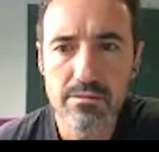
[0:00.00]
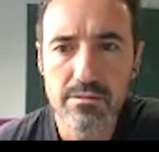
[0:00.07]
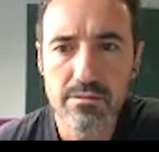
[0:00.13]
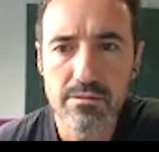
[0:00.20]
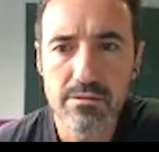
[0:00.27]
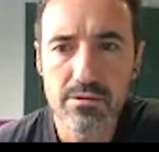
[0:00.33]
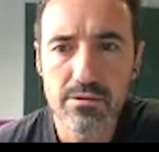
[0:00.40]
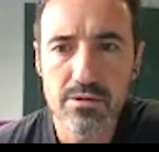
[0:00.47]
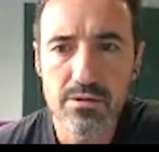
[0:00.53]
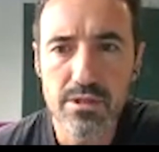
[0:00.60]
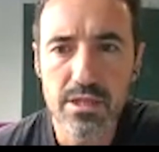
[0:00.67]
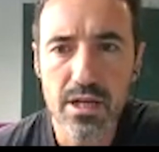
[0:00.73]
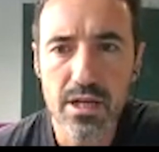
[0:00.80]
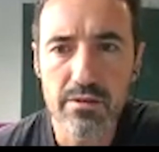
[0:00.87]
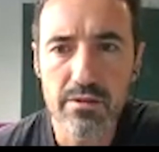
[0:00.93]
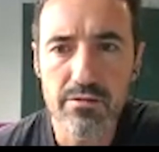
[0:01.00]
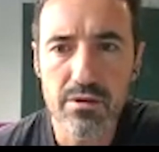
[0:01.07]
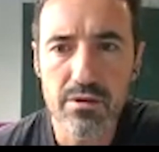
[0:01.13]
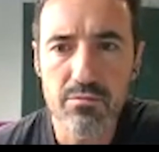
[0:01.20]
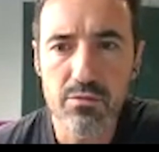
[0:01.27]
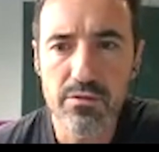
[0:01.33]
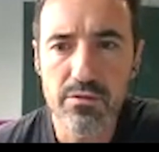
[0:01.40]
So you see, I
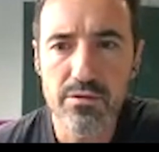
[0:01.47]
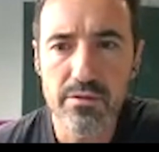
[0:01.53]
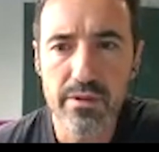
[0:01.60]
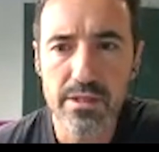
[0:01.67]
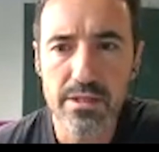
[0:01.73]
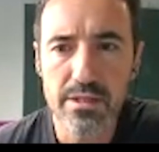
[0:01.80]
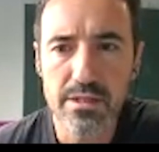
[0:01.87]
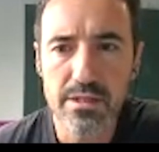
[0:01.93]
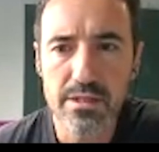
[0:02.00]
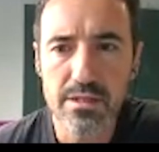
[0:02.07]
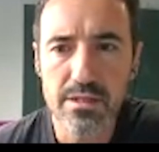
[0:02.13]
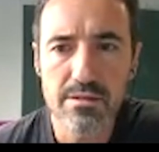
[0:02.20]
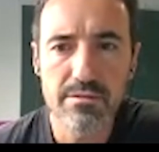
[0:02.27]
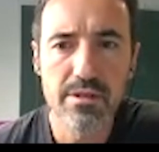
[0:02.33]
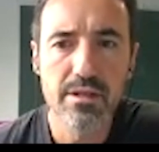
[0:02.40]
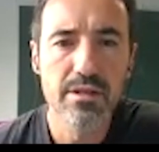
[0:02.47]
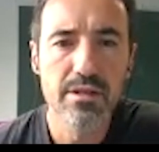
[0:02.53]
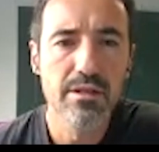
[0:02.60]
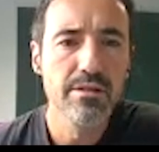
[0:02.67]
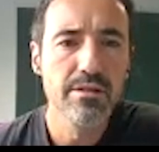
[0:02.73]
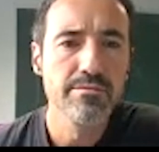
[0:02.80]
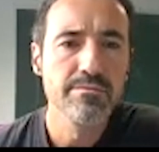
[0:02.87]
remove the vertices.
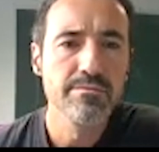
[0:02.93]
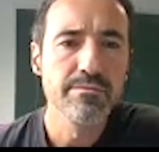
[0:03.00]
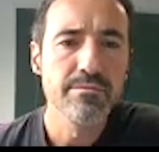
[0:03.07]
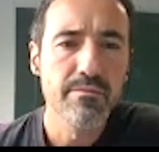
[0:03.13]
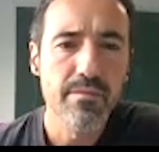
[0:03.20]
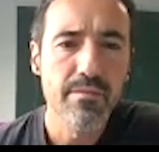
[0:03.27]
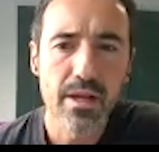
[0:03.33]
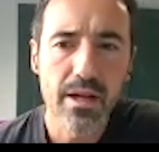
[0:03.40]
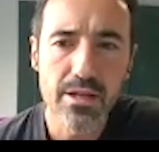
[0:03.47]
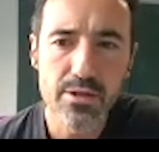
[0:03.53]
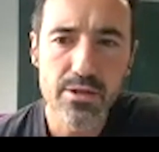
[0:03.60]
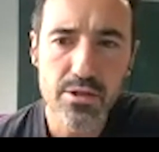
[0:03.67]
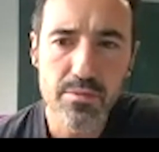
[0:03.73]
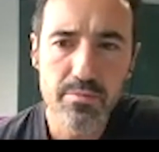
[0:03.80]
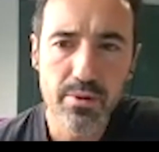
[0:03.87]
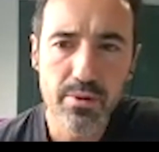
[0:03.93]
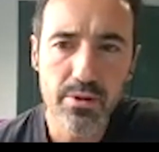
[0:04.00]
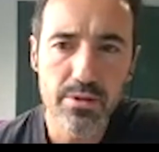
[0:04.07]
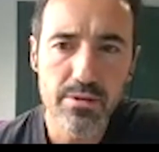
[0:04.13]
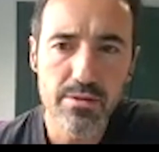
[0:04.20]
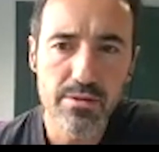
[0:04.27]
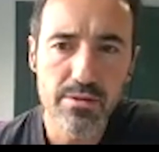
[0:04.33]
I just
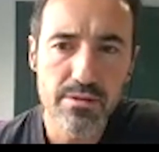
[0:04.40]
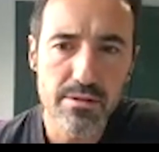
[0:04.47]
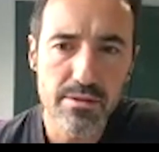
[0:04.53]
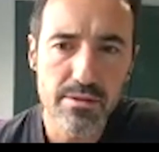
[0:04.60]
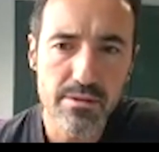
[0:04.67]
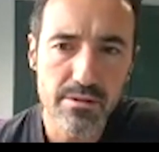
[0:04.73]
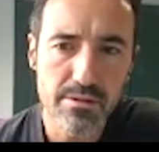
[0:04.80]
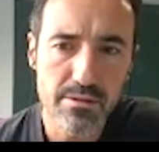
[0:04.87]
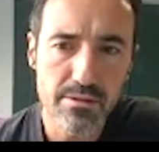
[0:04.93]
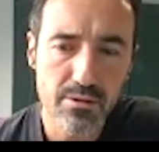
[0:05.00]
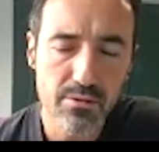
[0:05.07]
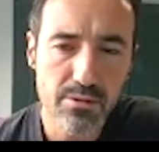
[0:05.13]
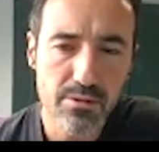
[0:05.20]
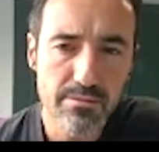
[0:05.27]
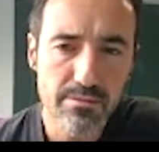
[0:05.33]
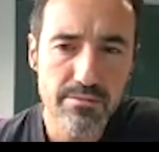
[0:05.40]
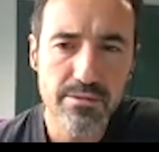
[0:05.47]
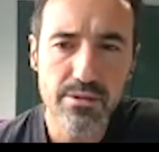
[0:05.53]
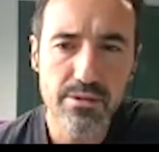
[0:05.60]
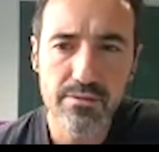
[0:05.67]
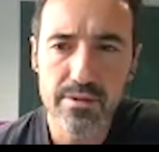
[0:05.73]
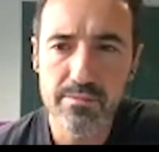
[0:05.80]
point the roots,
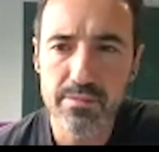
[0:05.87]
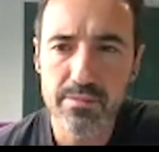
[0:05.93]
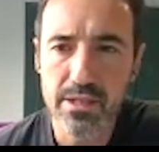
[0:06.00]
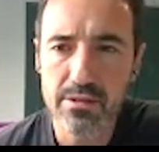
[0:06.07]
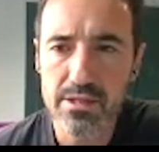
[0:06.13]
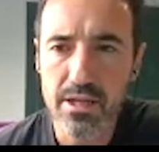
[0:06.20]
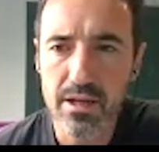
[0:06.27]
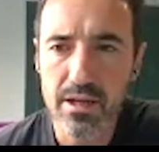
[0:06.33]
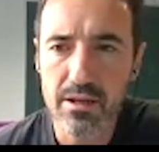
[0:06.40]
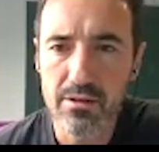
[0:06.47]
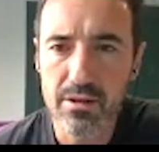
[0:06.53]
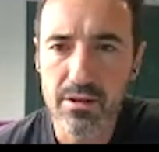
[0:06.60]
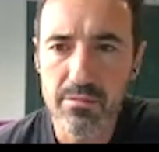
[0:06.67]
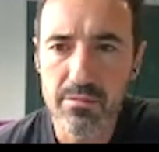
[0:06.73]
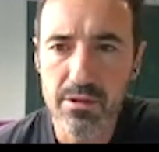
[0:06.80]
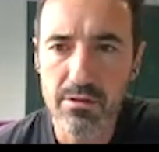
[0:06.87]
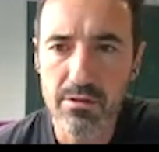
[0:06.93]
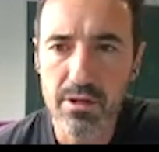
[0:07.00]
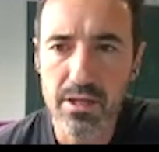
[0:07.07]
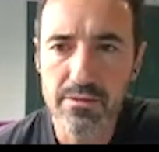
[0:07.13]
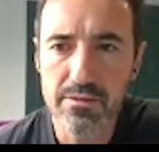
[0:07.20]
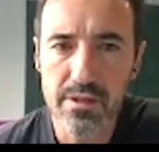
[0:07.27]
so because they are unlabeled
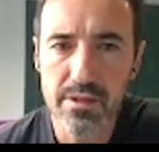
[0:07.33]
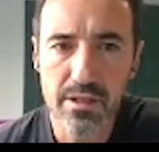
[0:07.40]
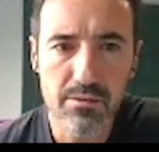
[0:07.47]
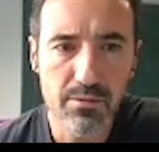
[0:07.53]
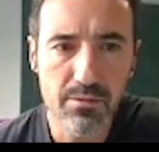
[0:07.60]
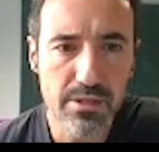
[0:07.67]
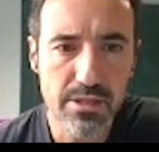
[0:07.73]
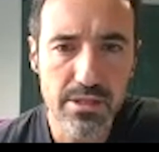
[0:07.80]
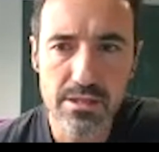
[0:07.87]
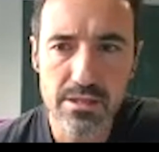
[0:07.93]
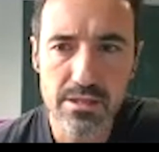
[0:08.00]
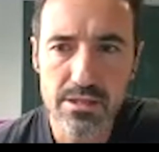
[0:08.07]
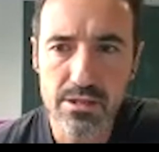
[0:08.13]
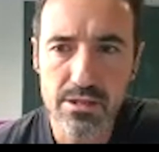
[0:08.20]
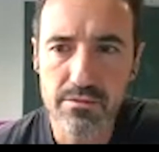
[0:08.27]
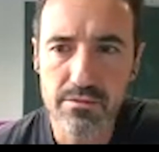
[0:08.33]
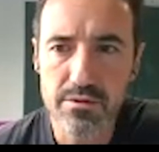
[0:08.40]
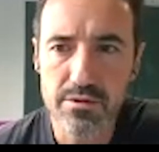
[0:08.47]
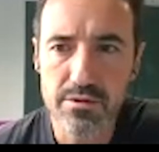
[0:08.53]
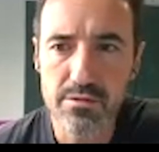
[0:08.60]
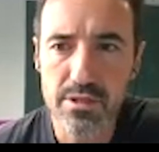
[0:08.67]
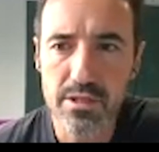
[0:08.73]
graphs, and what is G of
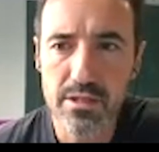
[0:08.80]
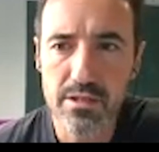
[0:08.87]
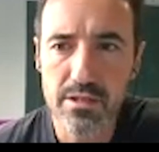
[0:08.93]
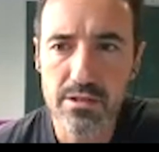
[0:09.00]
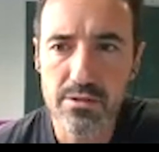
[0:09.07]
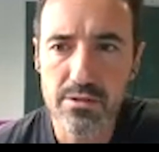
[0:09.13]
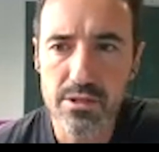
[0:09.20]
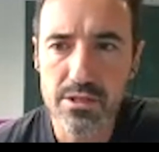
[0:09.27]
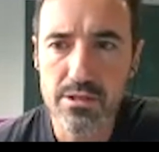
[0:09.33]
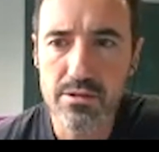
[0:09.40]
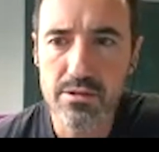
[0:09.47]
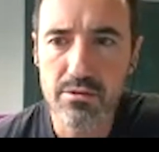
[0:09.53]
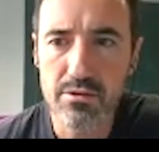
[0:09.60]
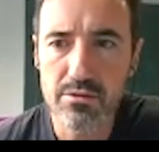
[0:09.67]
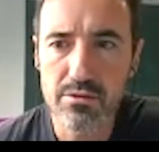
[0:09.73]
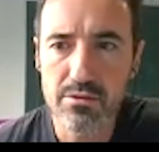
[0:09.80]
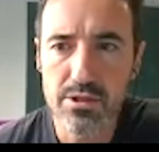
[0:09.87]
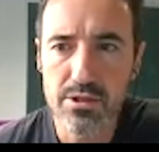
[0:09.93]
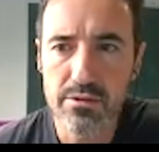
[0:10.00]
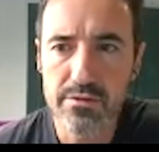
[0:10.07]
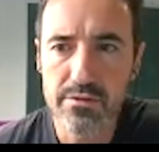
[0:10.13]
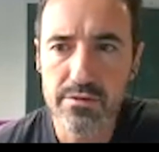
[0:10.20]
3, which is equal to
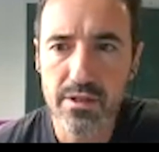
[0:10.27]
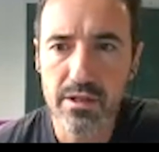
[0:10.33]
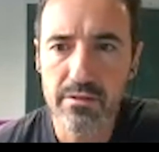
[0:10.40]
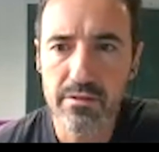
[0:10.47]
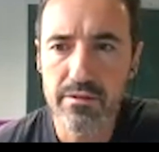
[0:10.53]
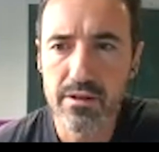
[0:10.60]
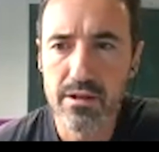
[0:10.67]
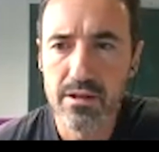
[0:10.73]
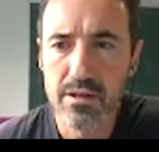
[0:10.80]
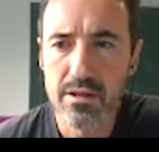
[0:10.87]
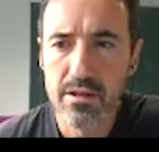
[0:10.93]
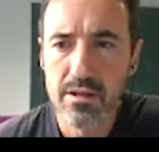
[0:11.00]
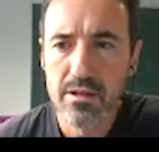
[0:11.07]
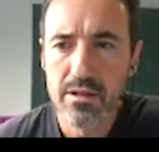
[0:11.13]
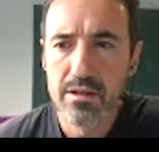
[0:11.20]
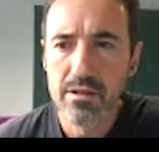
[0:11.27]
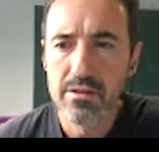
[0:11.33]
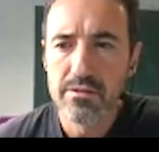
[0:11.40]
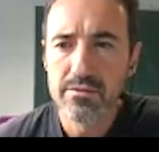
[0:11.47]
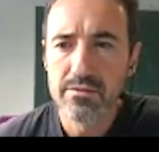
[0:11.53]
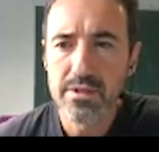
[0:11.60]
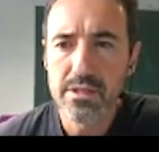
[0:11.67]
G of 5.
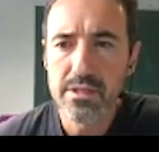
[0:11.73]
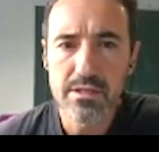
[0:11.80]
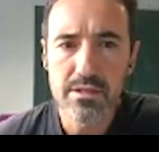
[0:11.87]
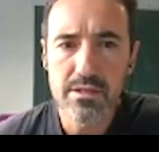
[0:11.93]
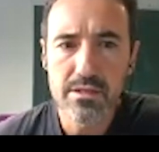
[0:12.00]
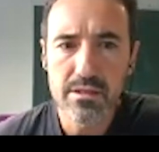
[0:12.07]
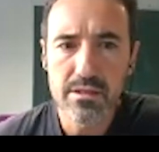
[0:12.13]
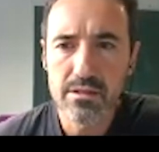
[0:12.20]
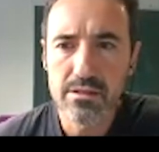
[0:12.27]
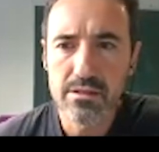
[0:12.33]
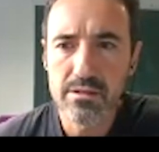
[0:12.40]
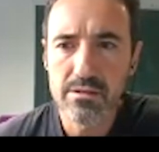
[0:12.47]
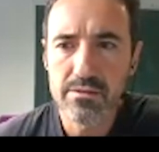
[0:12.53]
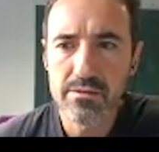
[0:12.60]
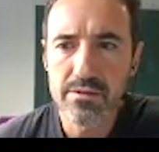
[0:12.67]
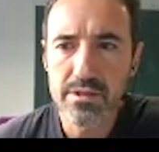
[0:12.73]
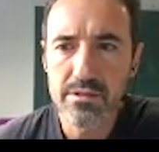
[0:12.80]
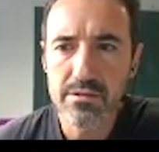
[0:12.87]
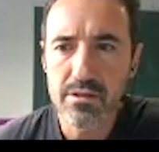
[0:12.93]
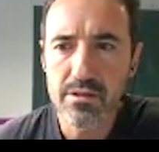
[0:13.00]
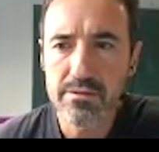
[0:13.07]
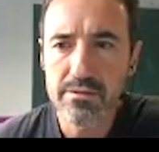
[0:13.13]
This is this
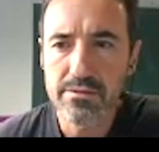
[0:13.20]
graph.